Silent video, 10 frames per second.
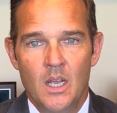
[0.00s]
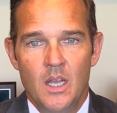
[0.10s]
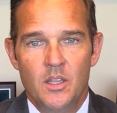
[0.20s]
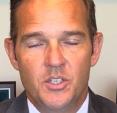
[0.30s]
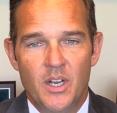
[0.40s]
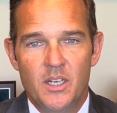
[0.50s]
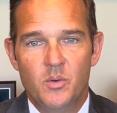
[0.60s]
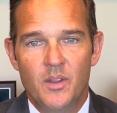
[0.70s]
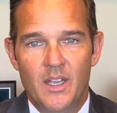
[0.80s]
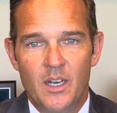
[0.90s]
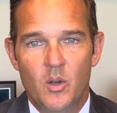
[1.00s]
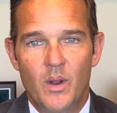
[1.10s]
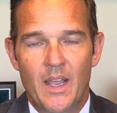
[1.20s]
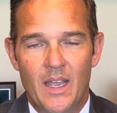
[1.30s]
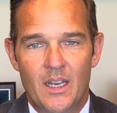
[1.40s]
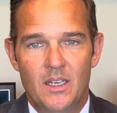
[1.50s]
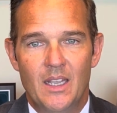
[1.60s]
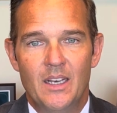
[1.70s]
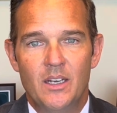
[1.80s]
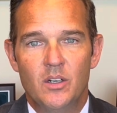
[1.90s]
The judge will then go ahead and
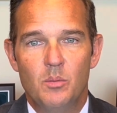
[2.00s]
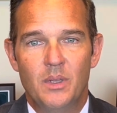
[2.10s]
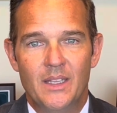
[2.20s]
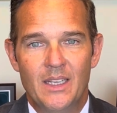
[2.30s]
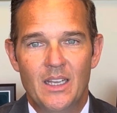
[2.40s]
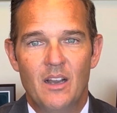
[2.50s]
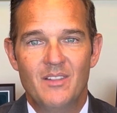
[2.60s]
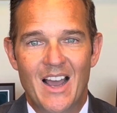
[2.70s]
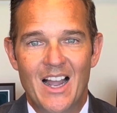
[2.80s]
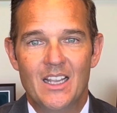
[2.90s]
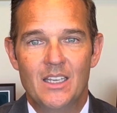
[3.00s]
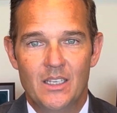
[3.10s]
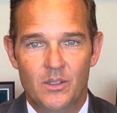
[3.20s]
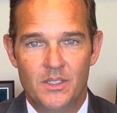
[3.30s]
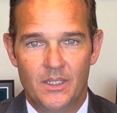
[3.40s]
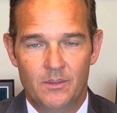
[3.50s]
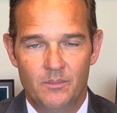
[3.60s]
enter a plea of not guilty.